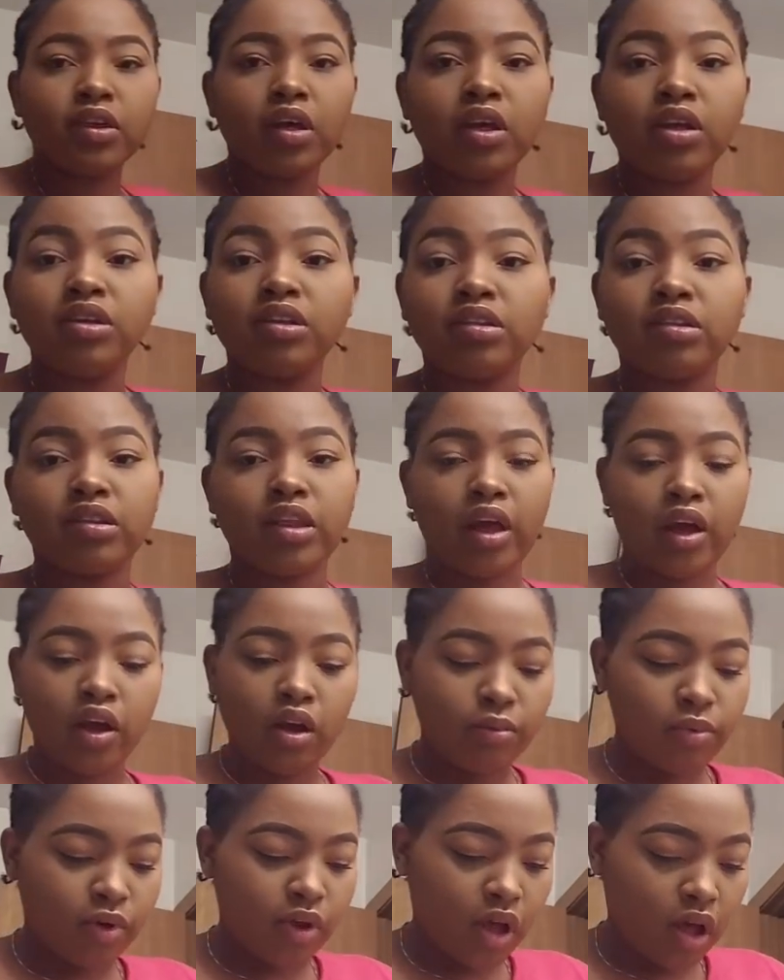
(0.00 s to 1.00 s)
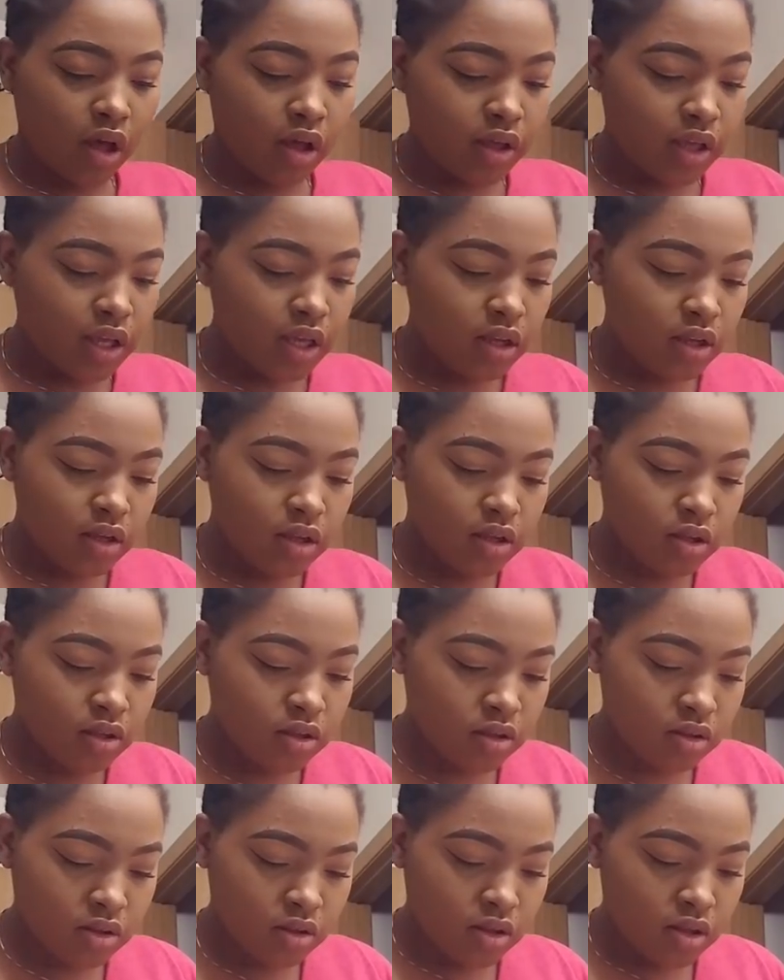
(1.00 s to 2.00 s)
son is terrible, y'all. He
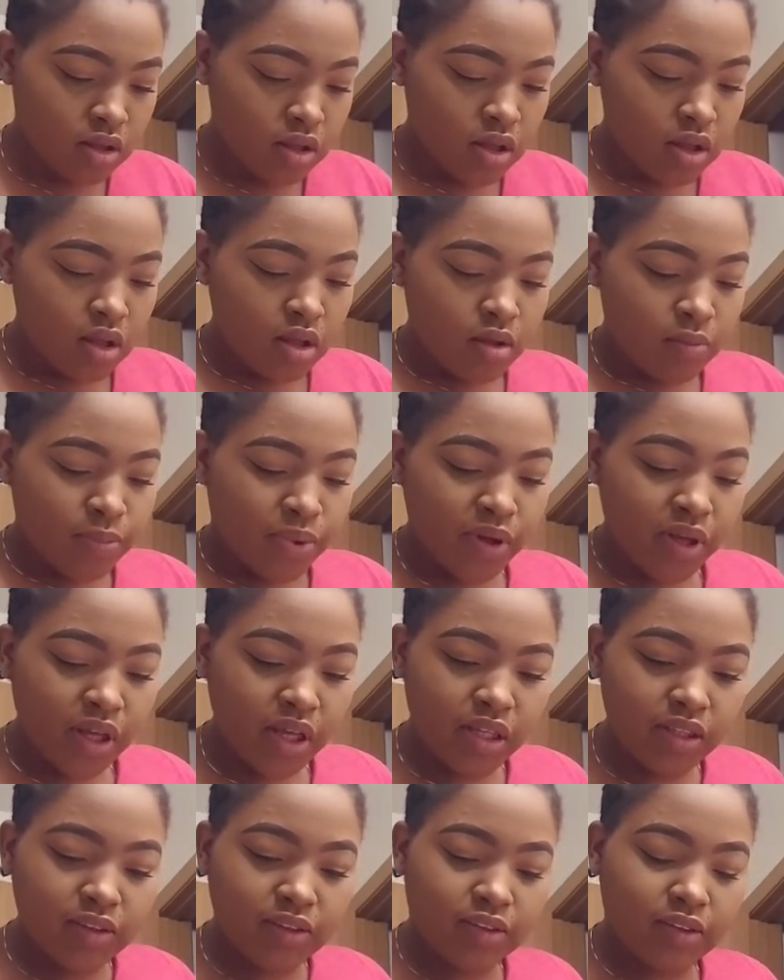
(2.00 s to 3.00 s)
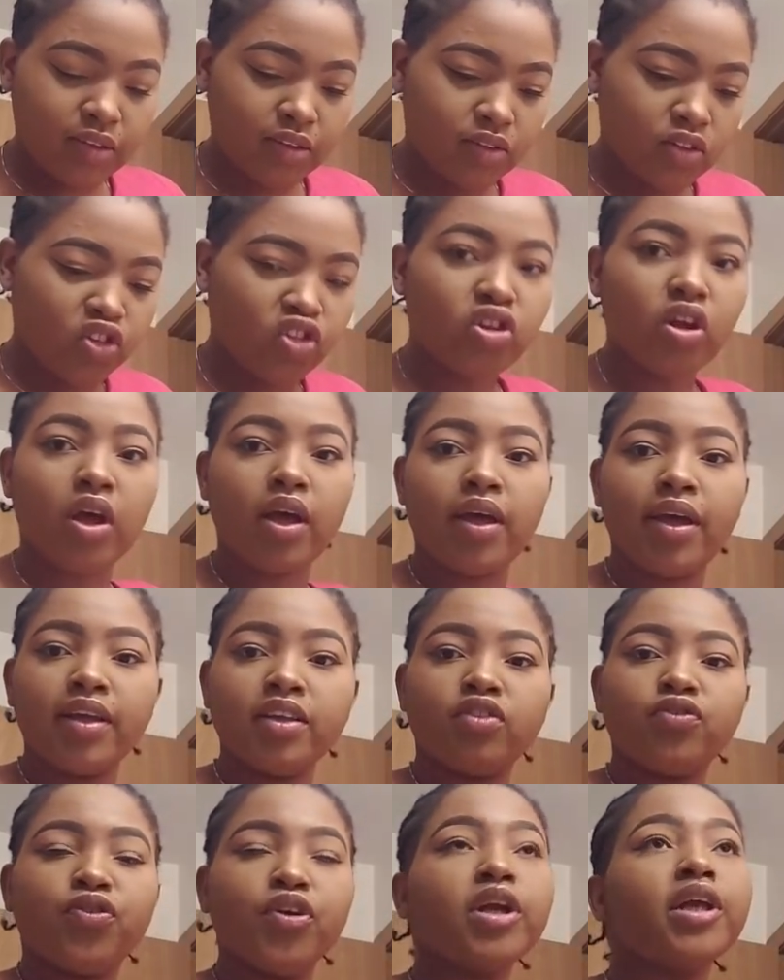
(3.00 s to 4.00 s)
put his
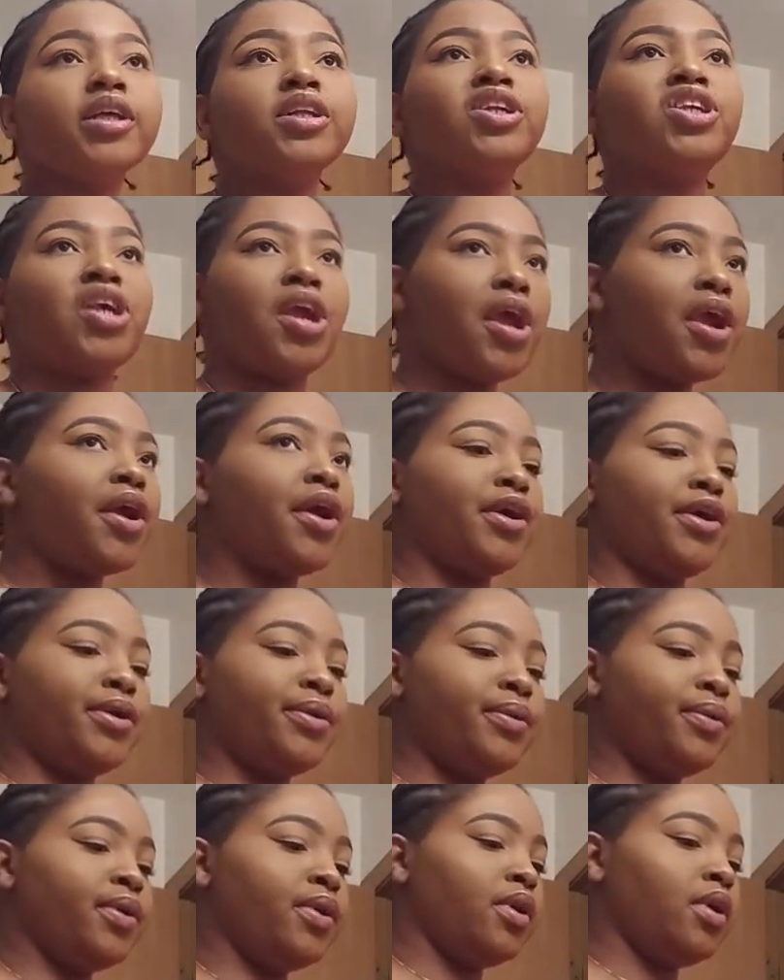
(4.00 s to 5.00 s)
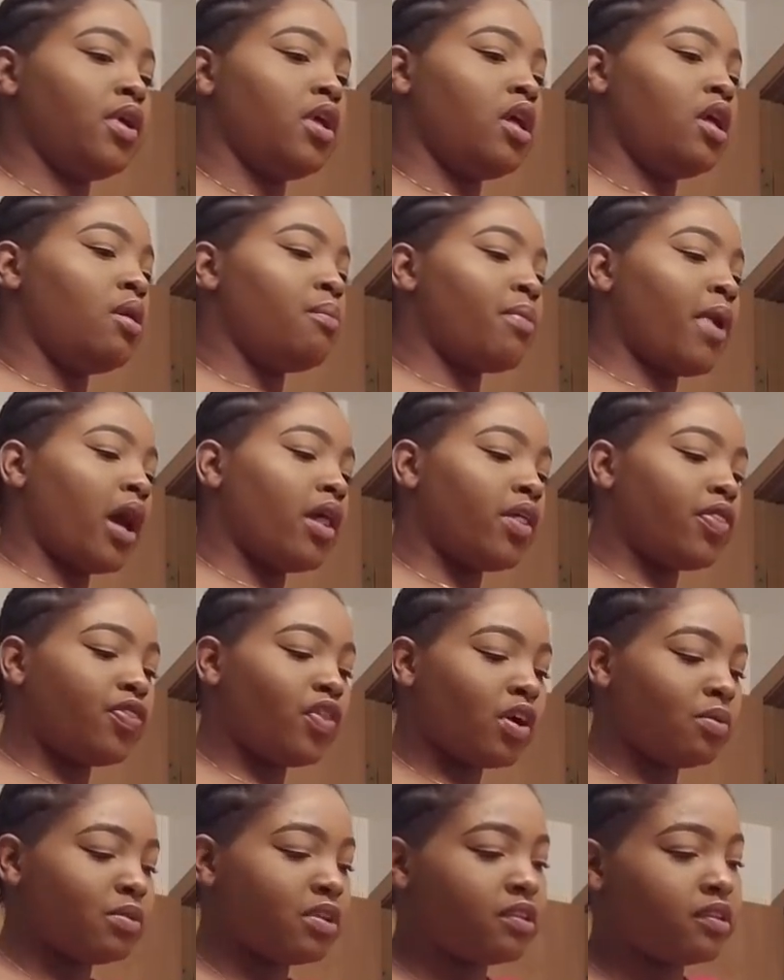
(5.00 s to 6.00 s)
freaking chair by
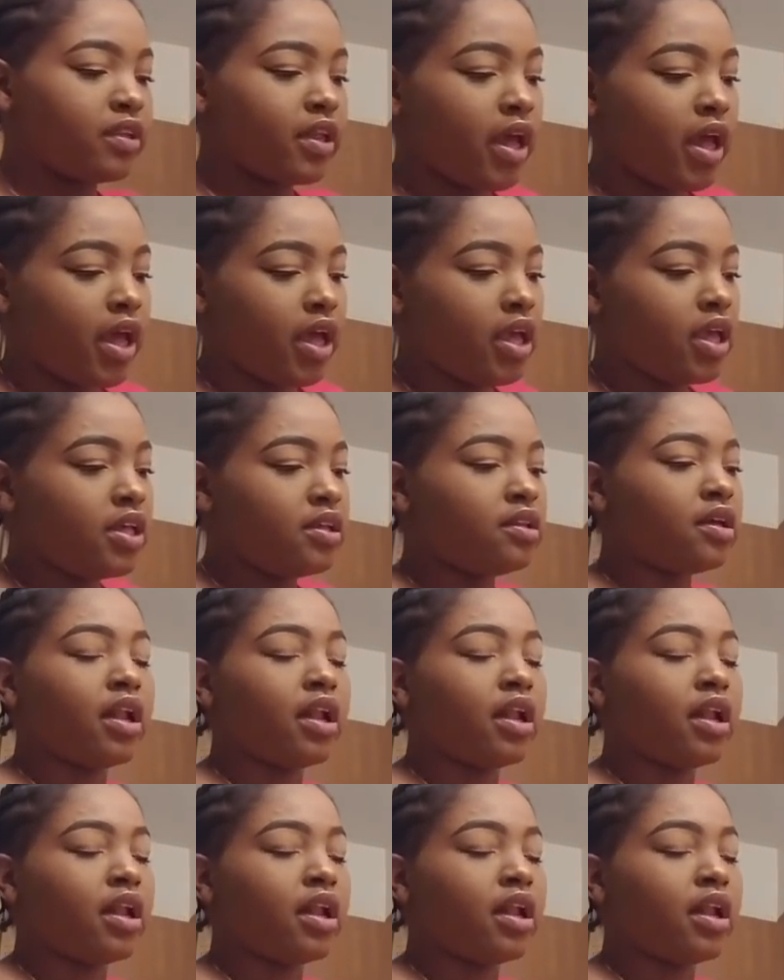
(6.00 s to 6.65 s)
the thermostat and he